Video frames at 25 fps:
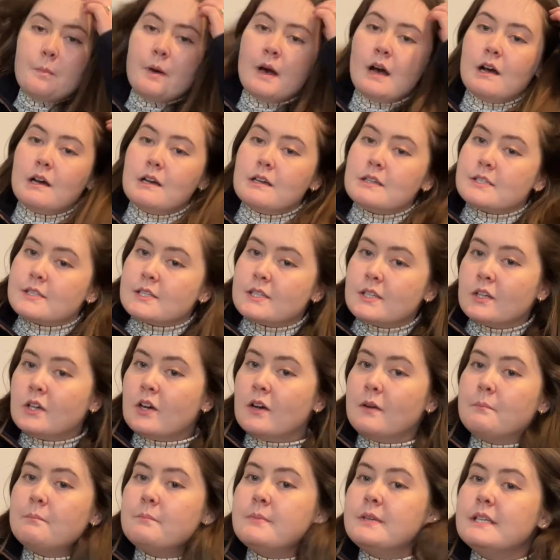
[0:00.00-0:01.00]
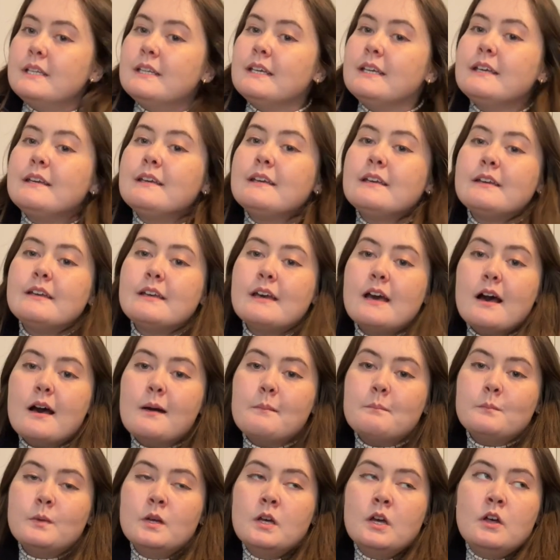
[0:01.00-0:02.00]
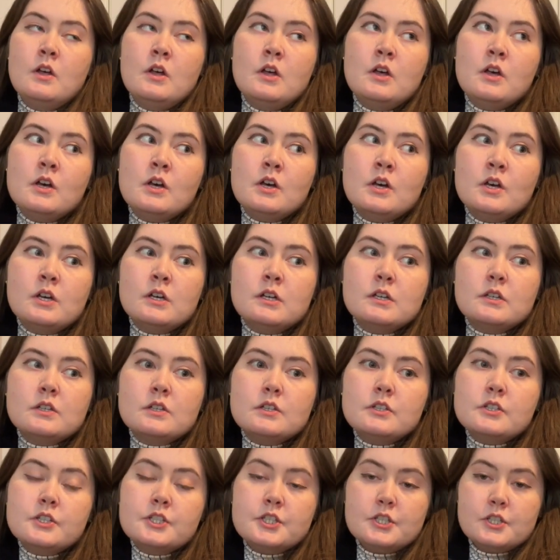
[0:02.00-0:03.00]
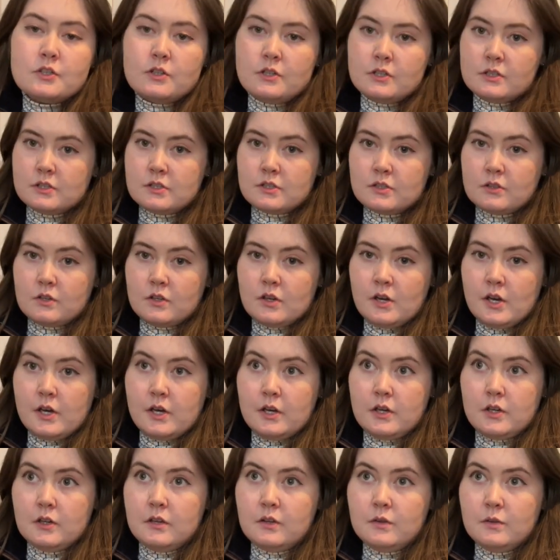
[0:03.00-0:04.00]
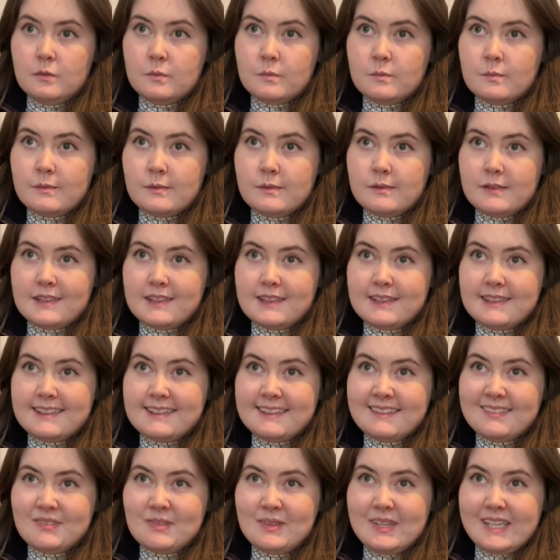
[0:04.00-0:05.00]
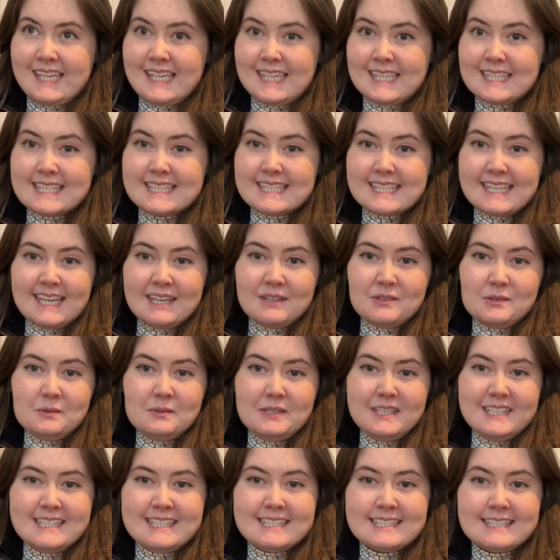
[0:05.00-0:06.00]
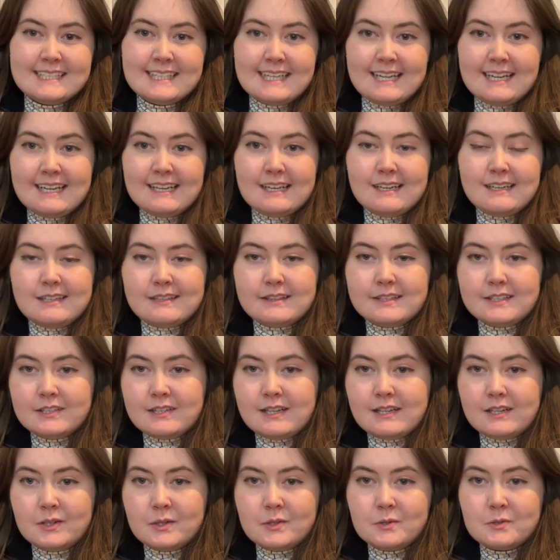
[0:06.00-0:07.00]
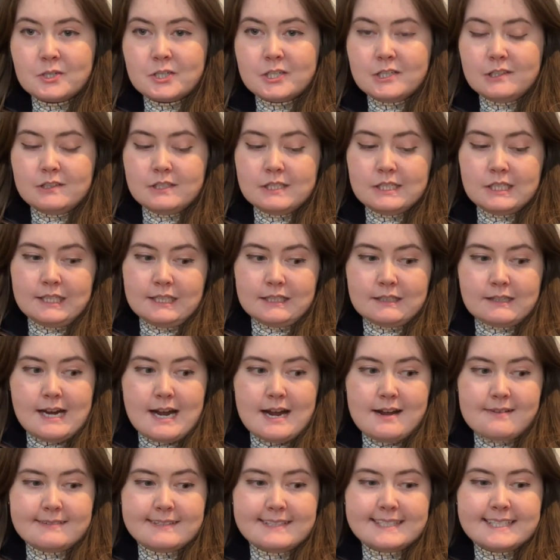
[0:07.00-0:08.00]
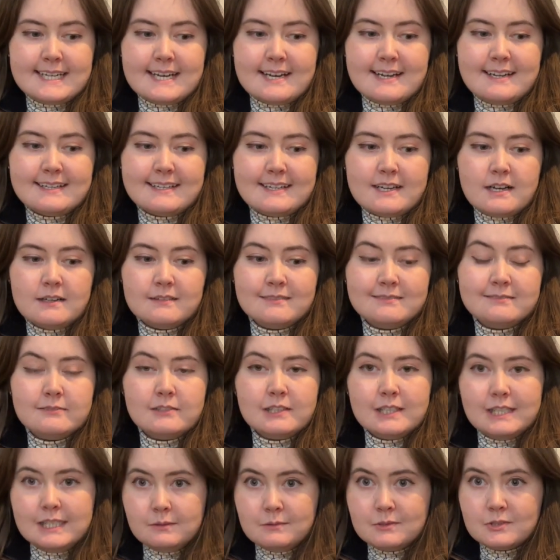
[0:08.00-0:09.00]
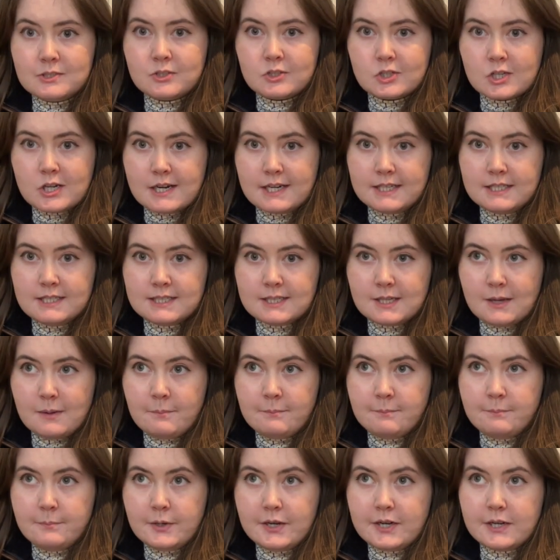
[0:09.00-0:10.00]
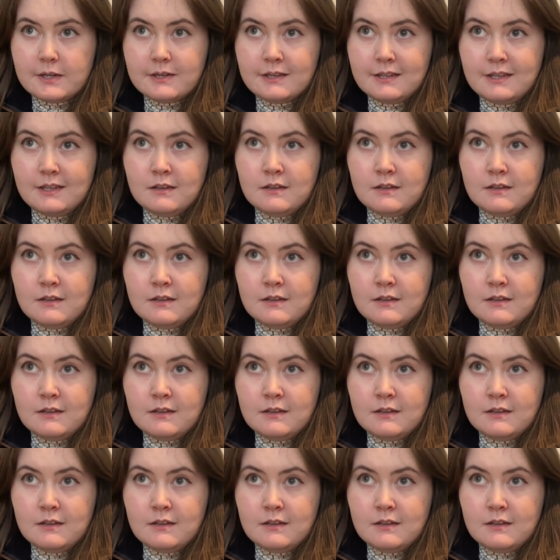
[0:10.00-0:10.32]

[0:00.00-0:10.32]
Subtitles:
past the company Shots and Co. because they always sell it at the local shooting ground, and I really want to try some, but